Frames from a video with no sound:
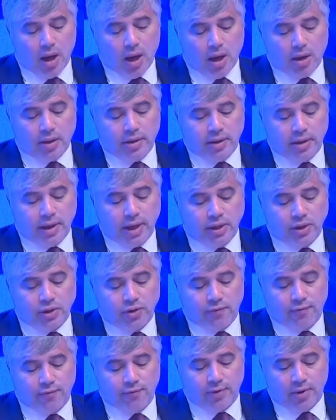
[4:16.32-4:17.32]
The range
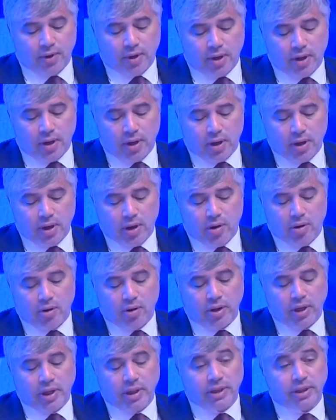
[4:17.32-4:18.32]
of
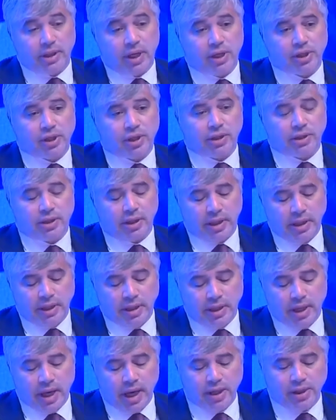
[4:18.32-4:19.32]
organizations
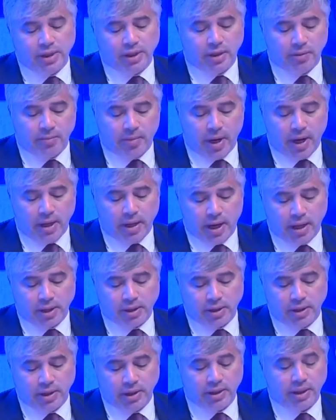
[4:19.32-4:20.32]
engaged in mine
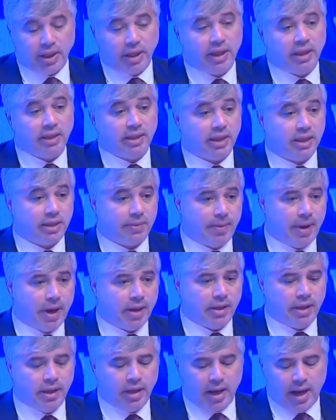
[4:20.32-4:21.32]
action is
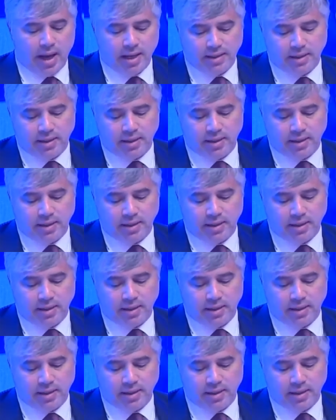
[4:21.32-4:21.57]
expanding as